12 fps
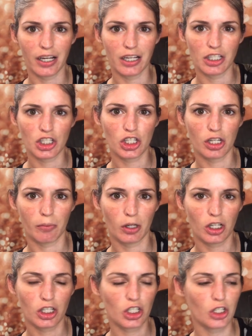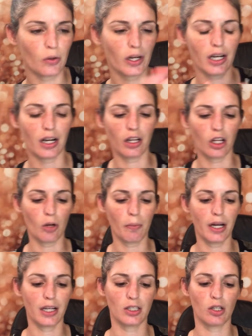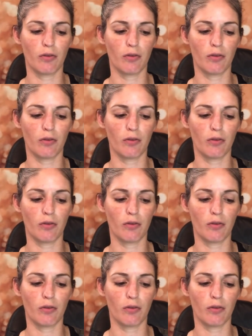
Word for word: a shimmer to it a little bit.